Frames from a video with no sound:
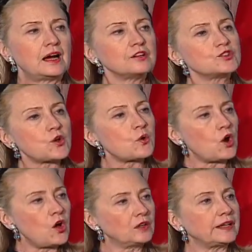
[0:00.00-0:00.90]

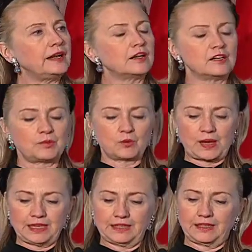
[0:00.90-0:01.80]
so-called Arab
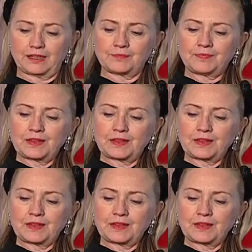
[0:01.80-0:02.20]
Awakening